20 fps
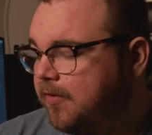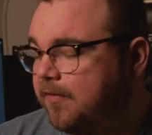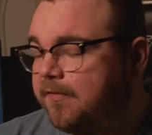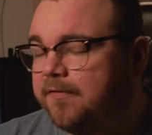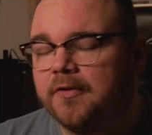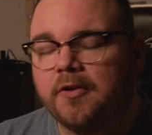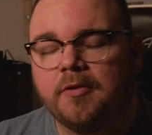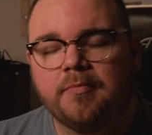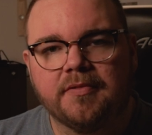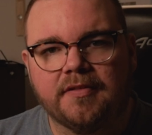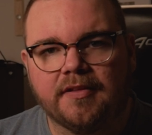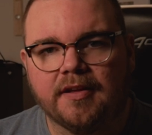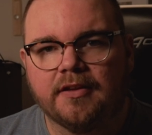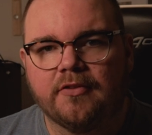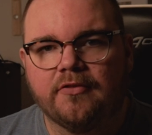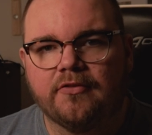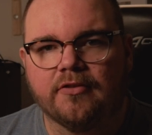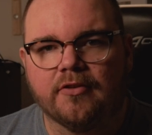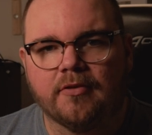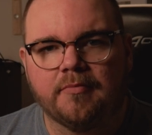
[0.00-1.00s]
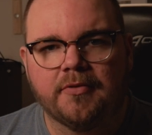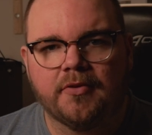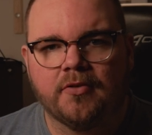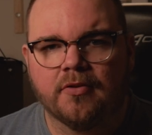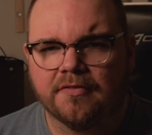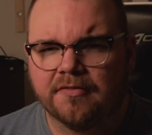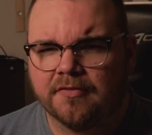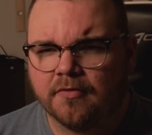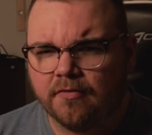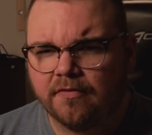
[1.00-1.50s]
to its full potential
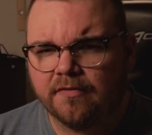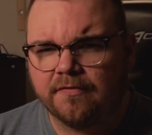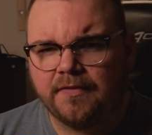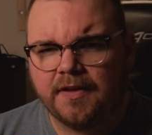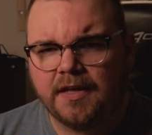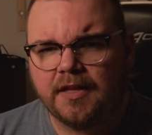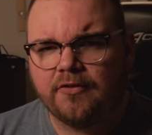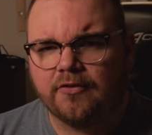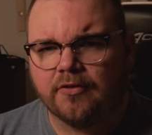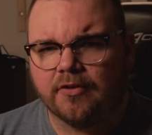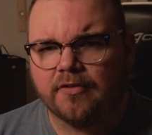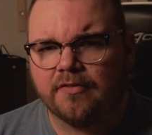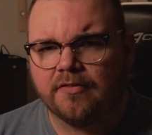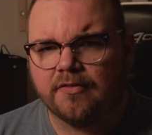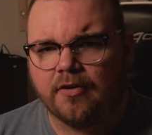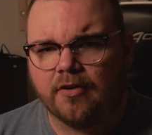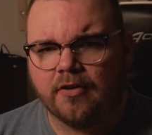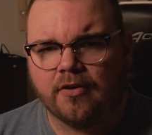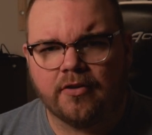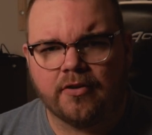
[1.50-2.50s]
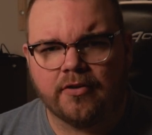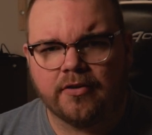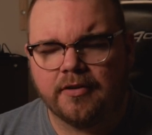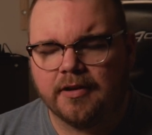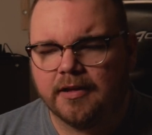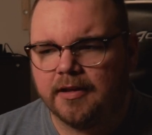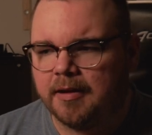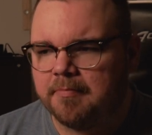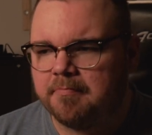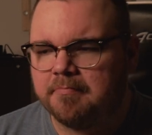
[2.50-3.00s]
because those features
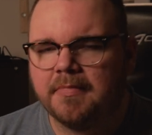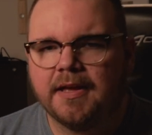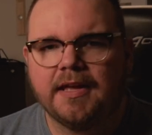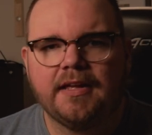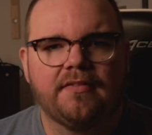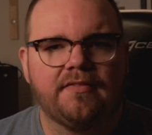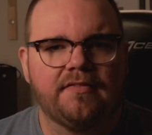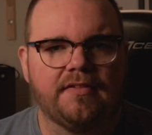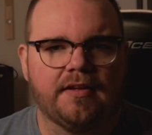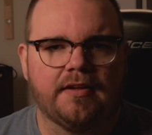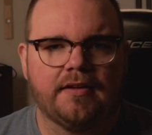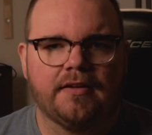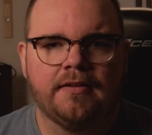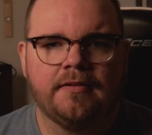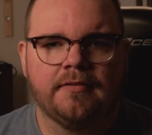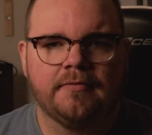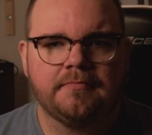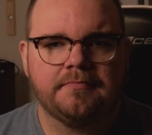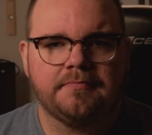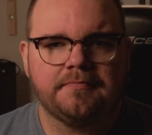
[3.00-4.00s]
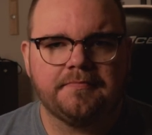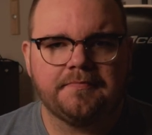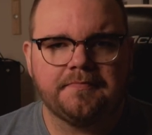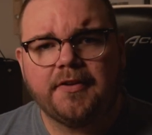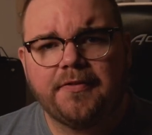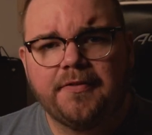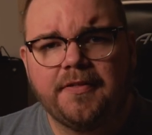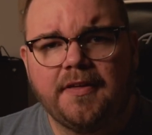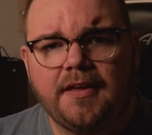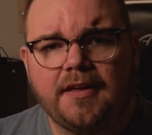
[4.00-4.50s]
are amazing. But
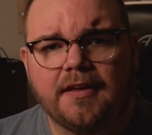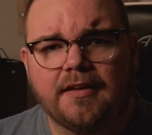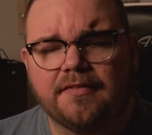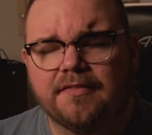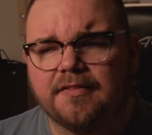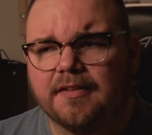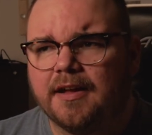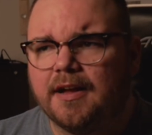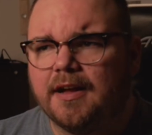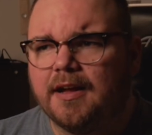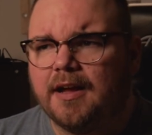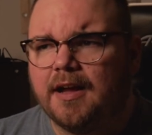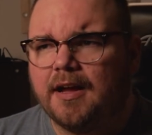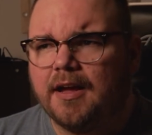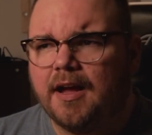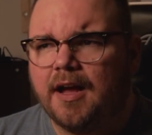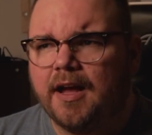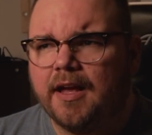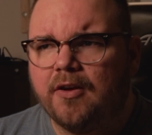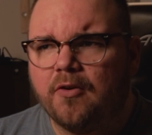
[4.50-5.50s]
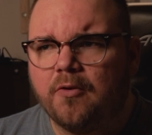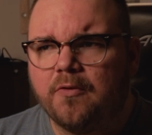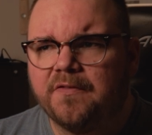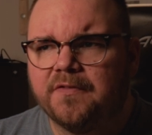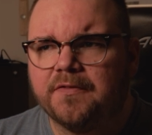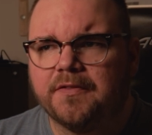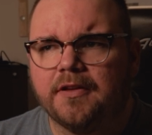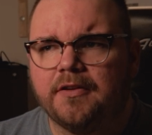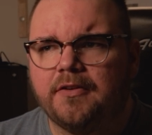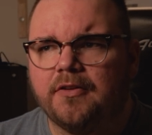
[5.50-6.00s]
the thing is, I
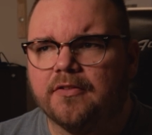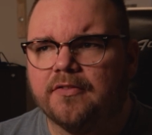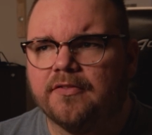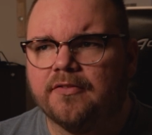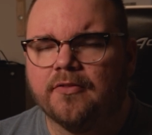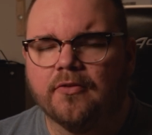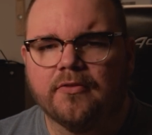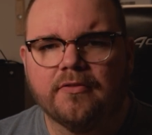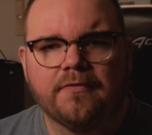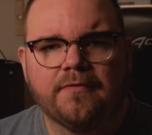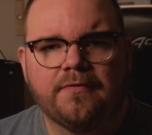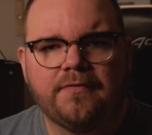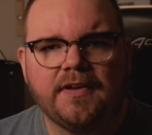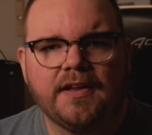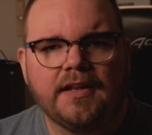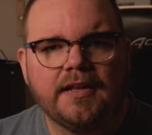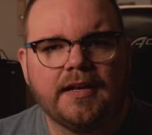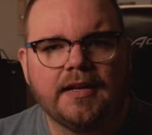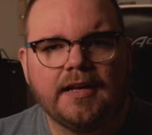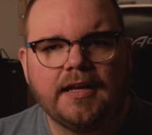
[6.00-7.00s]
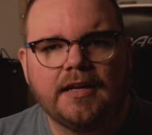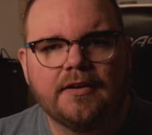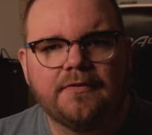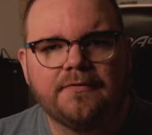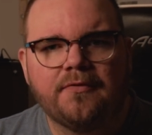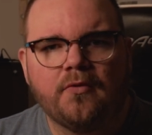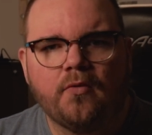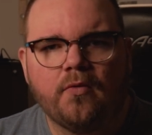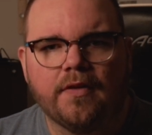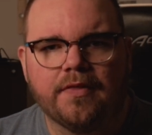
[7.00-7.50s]
often just don't feel the need
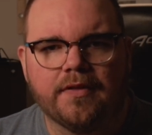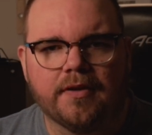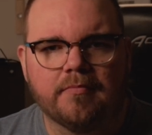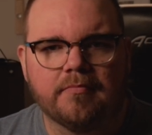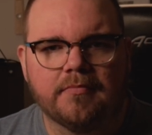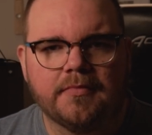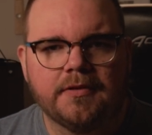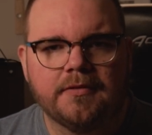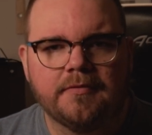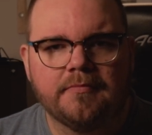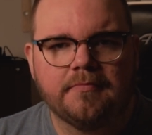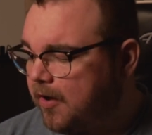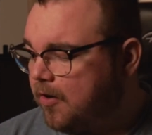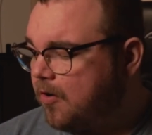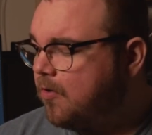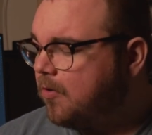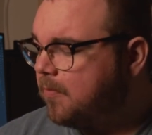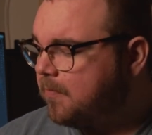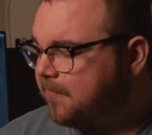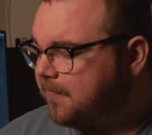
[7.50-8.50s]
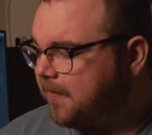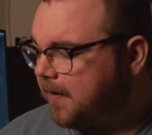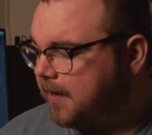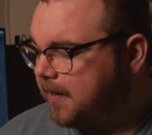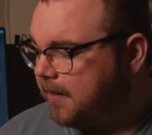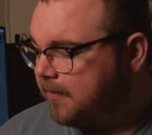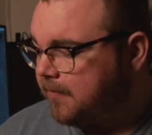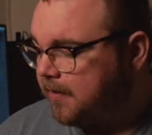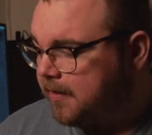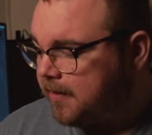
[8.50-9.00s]
for them. The
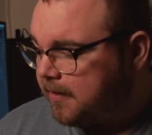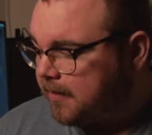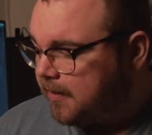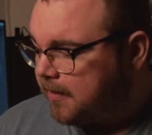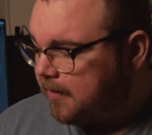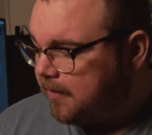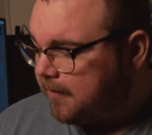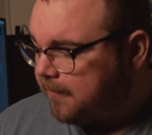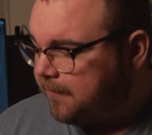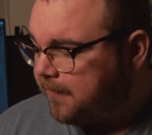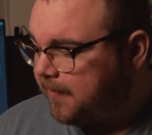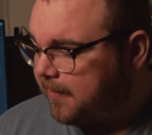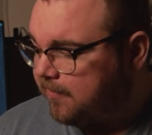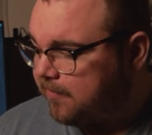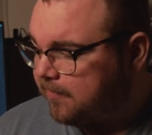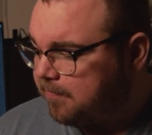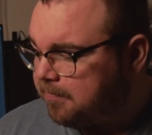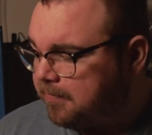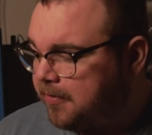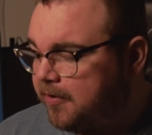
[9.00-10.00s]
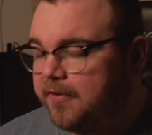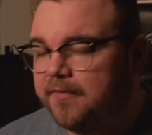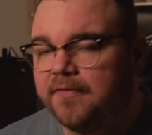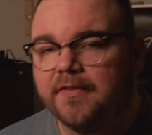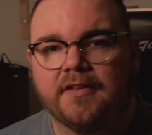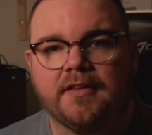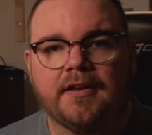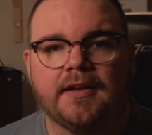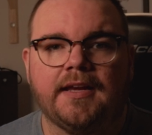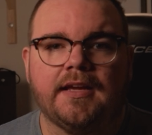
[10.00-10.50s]
OM5 fits
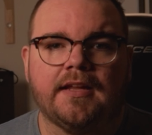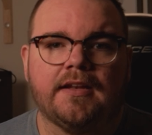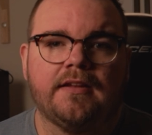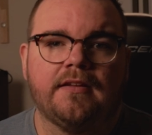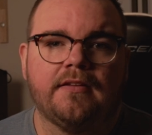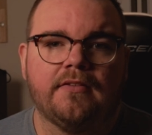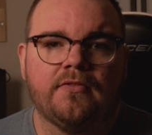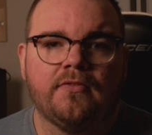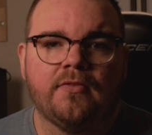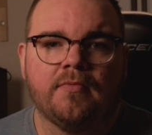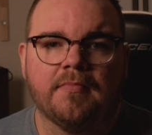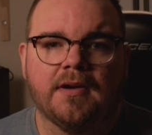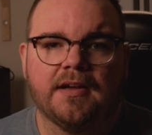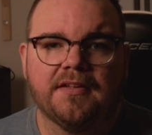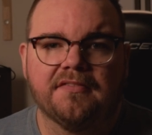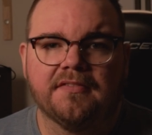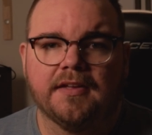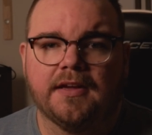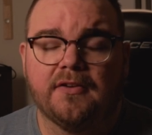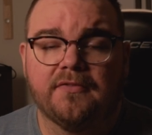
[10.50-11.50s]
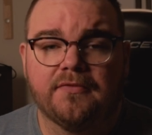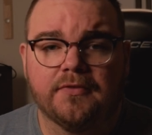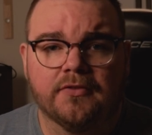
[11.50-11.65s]
perfectly into my style